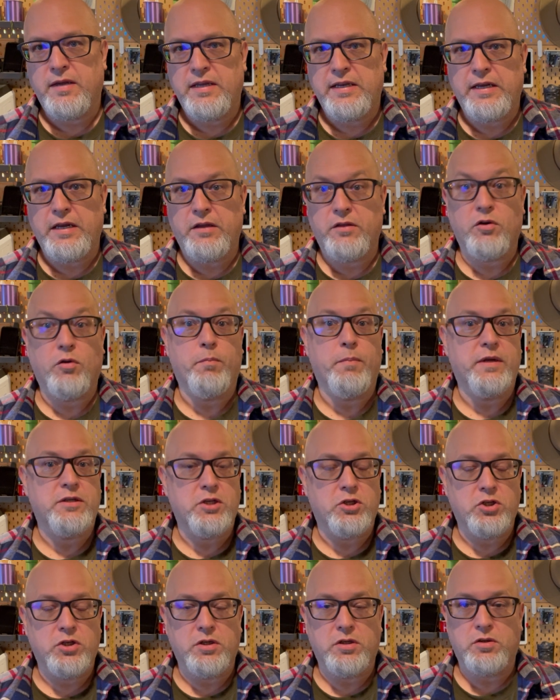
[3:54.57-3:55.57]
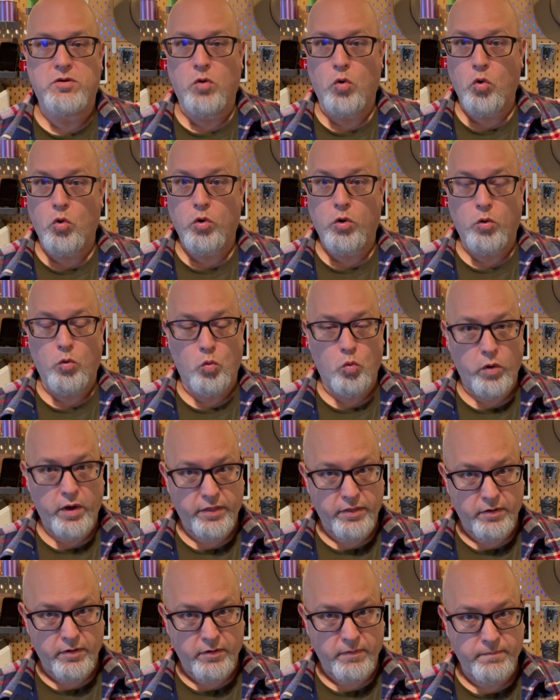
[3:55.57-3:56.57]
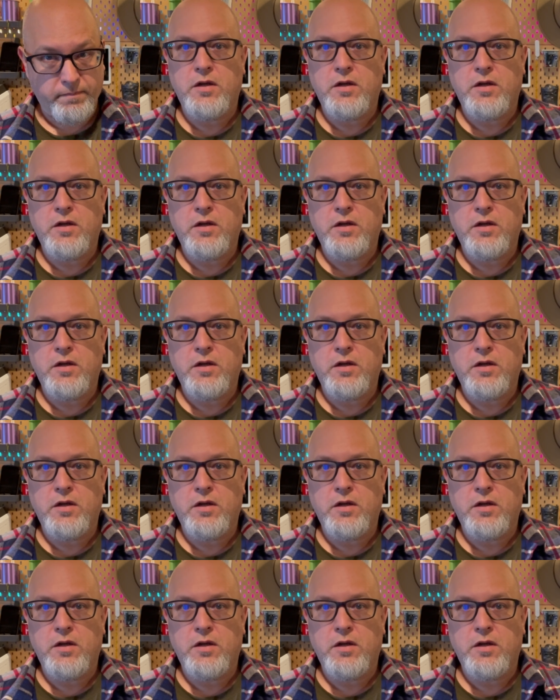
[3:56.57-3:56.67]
either messages or weather.